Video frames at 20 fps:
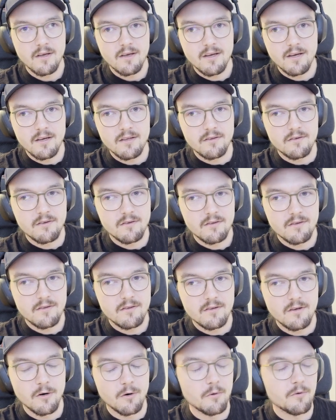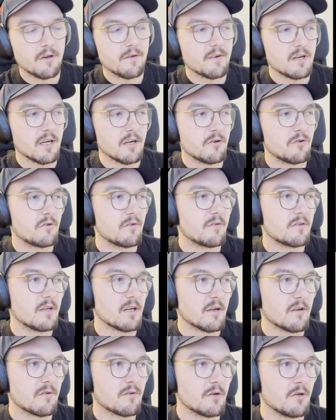and the whole navigation
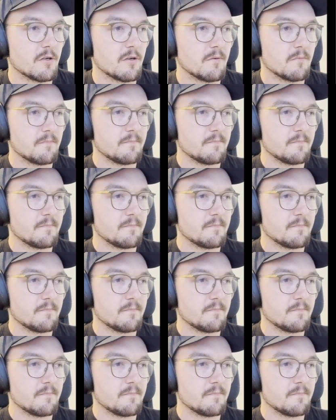stack is gone.